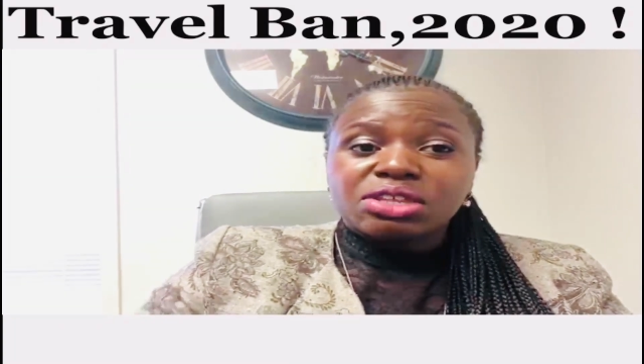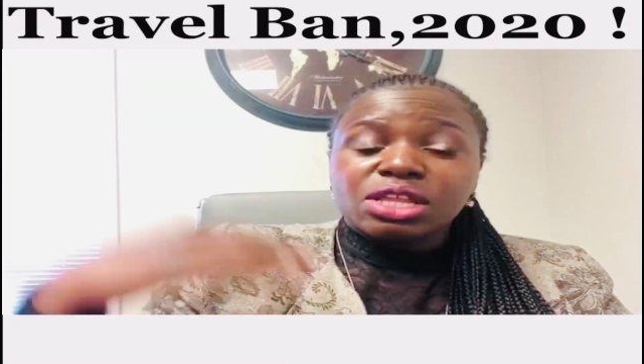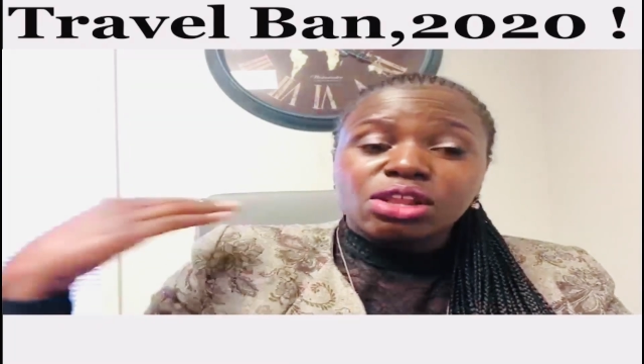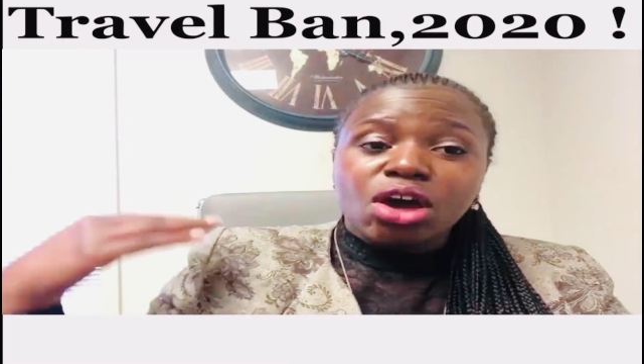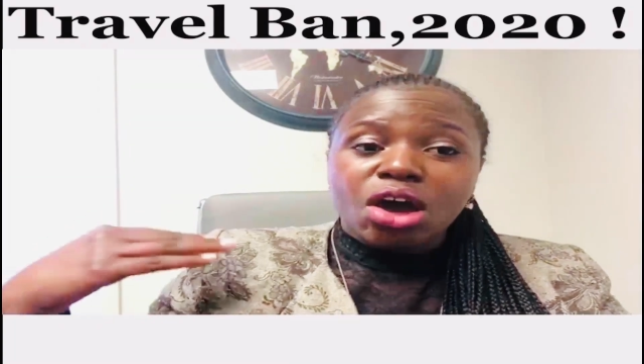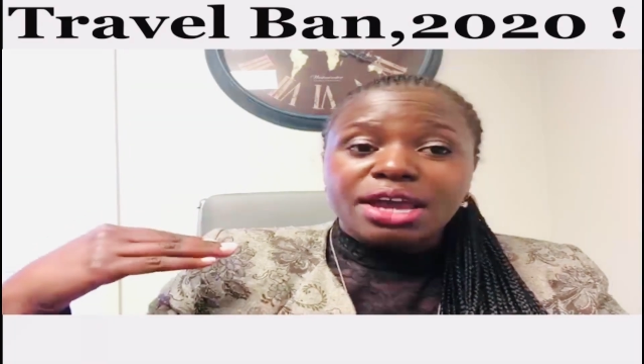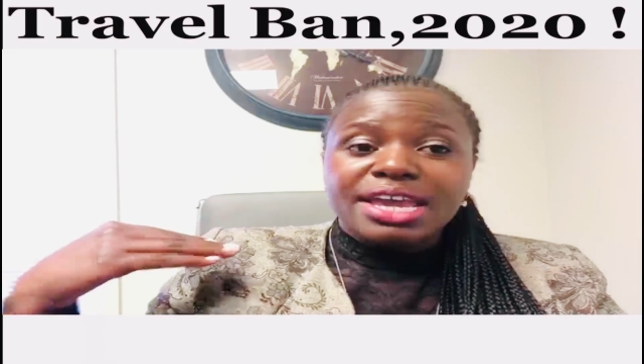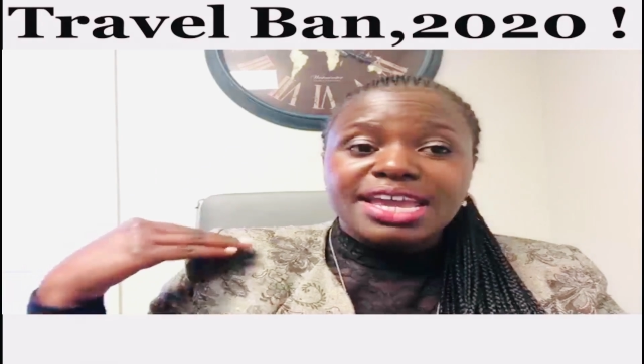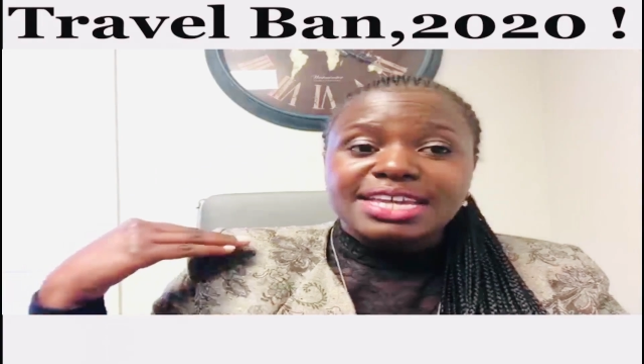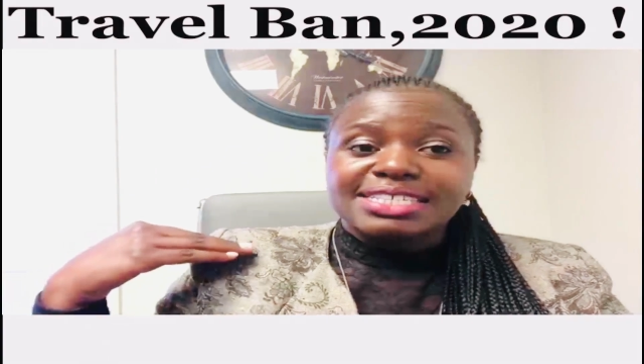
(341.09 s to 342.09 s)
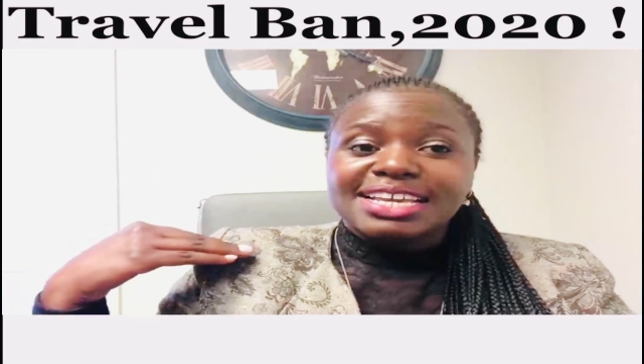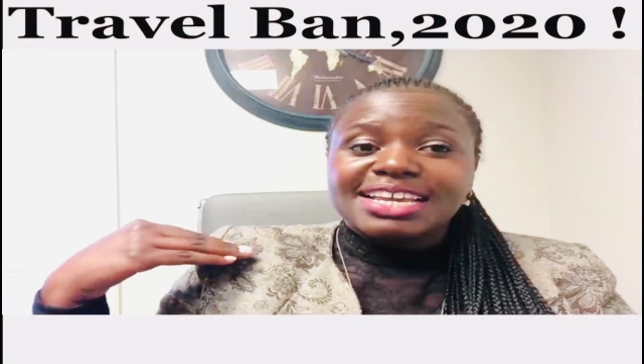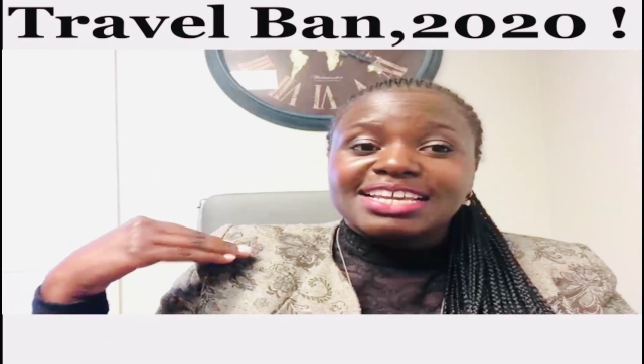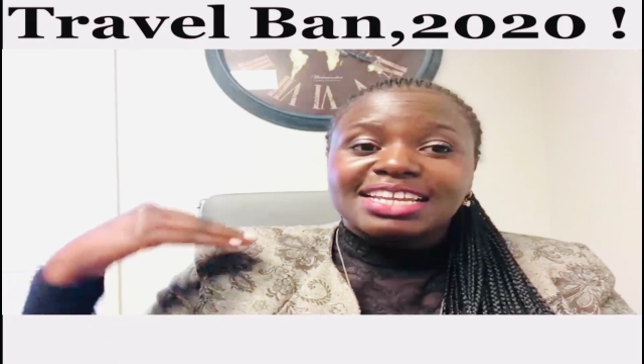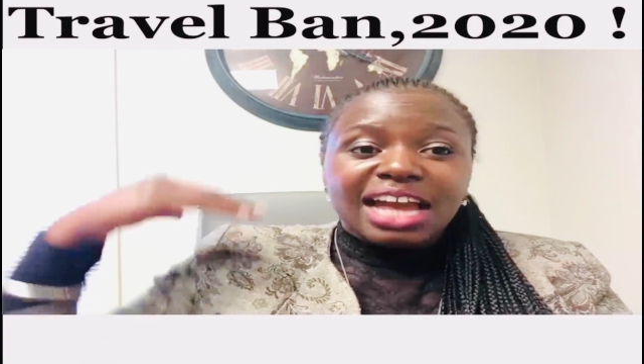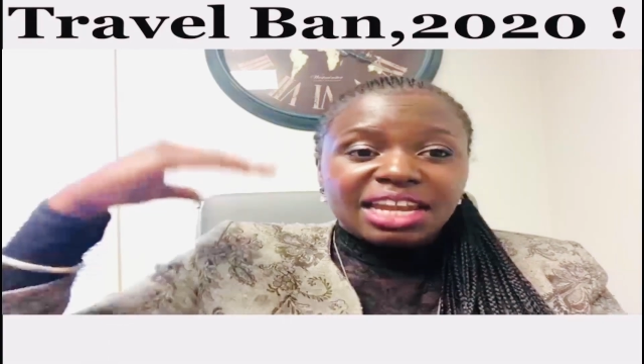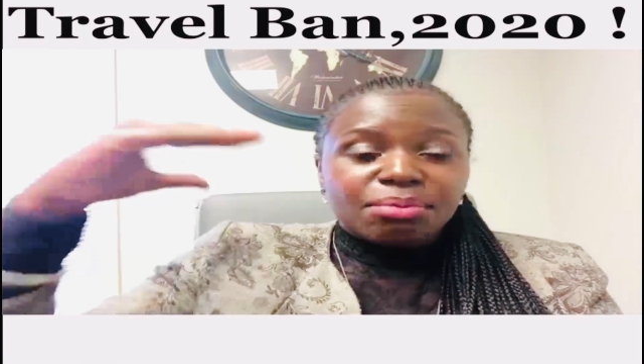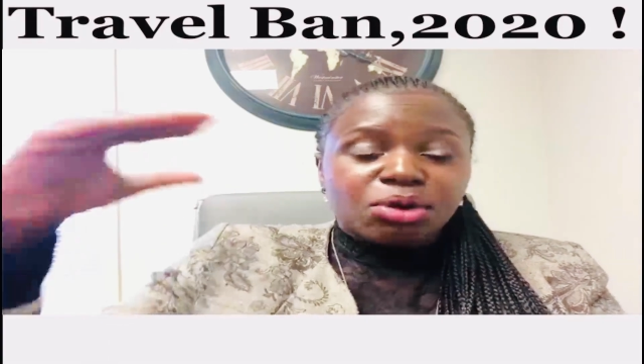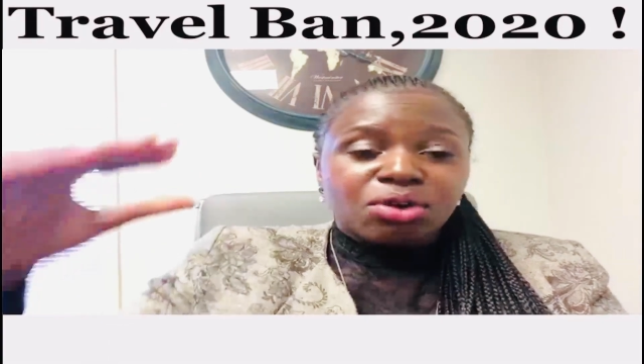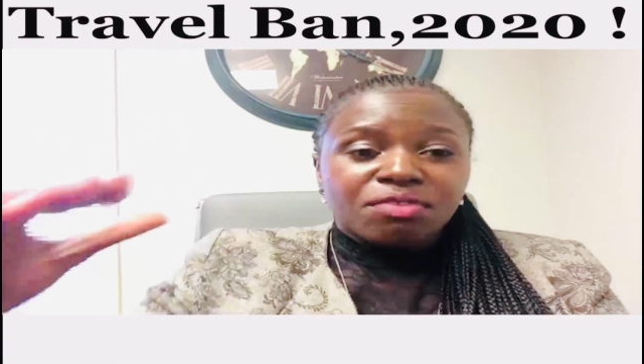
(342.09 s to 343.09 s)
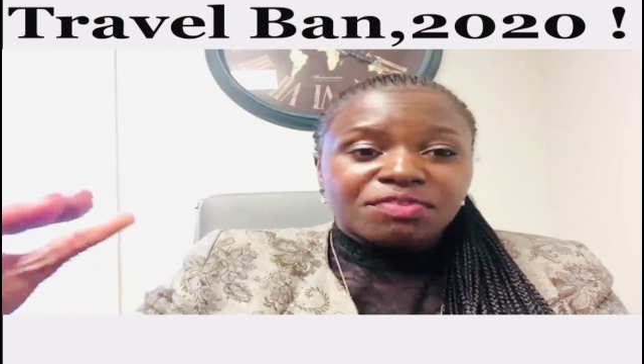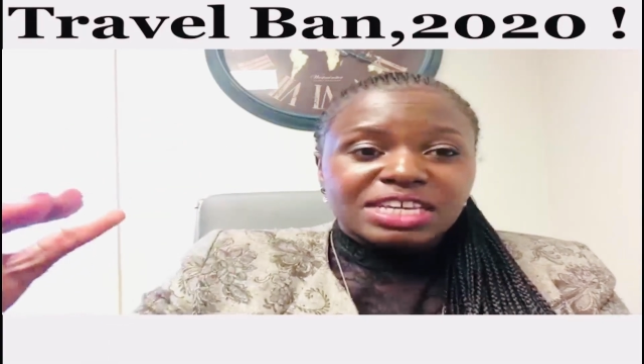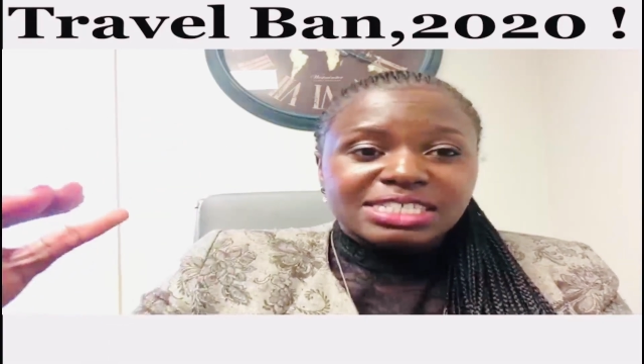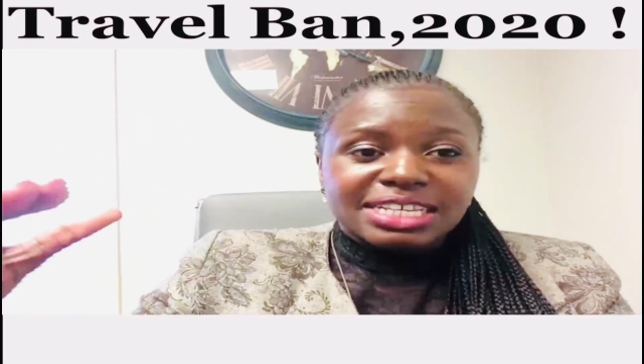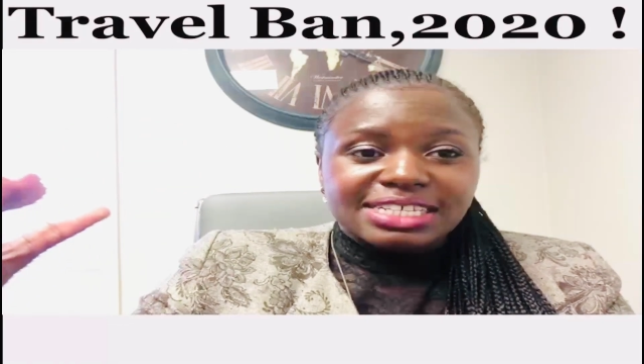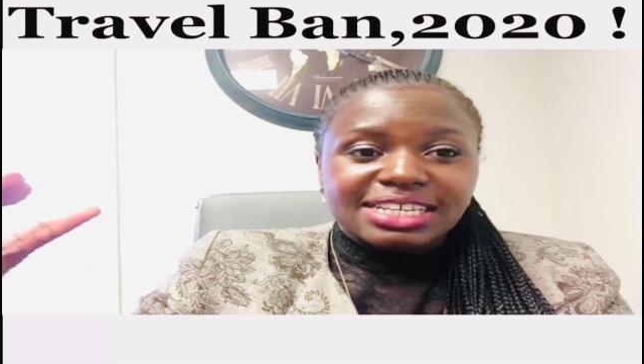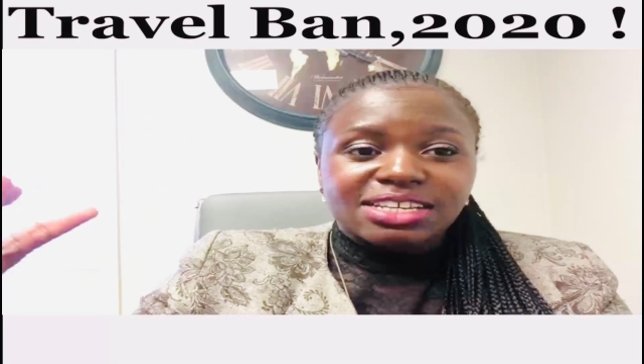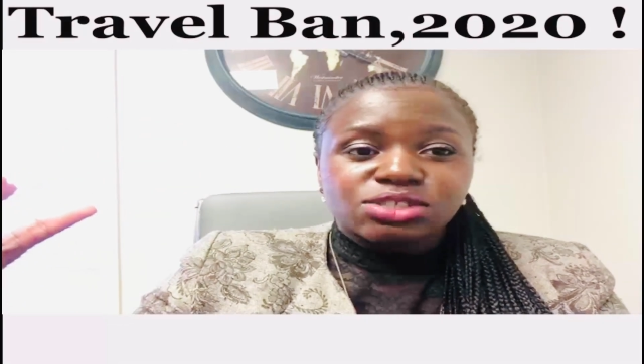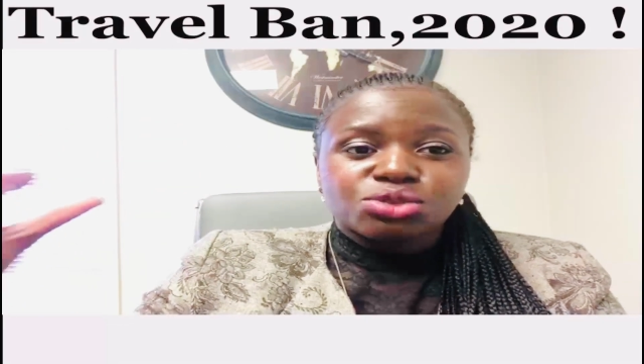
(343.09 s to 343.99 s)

of the law is non-immigrant visas,